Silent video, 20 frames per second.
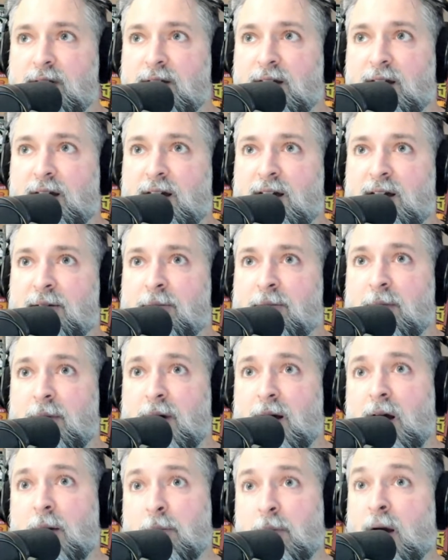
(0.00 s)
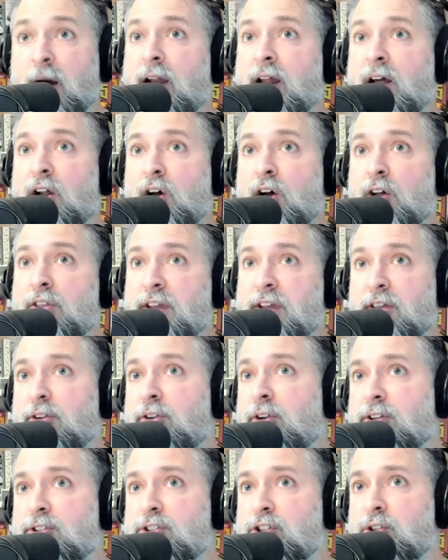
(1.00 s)
But on the
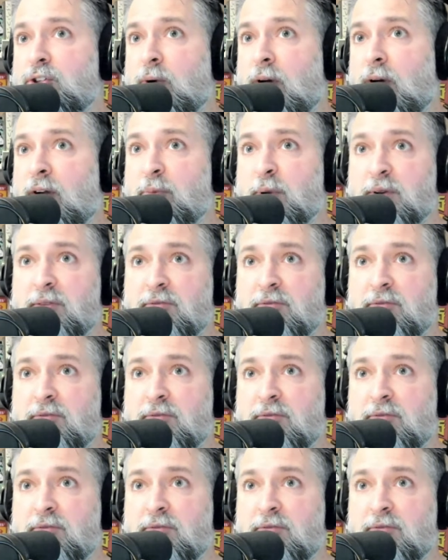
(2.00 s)
other hand too, I've